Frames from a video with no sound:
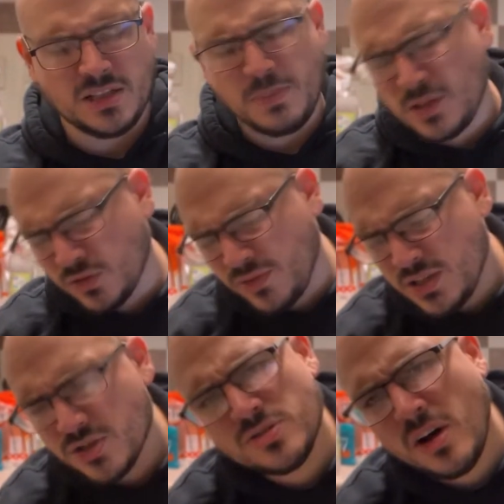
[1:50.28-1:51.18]
special
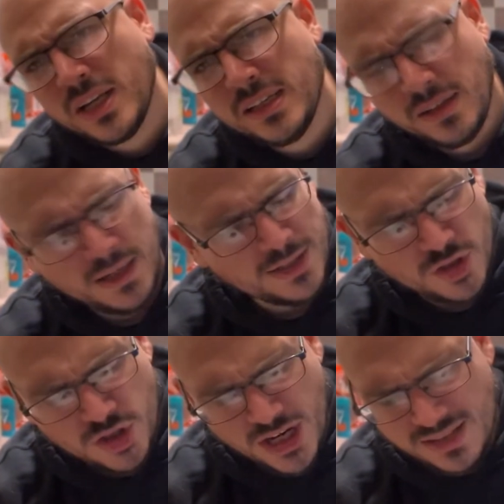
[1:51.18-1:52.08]
features on it
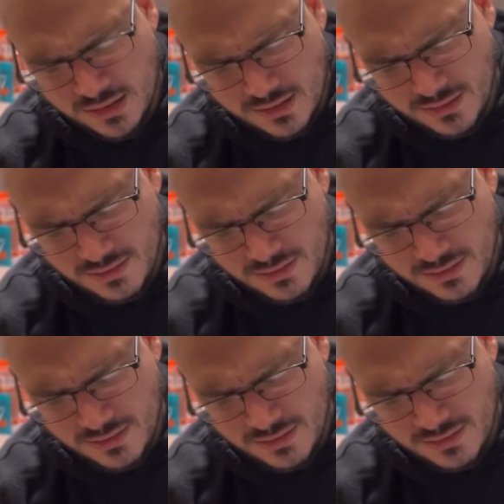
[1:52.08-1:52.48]
just.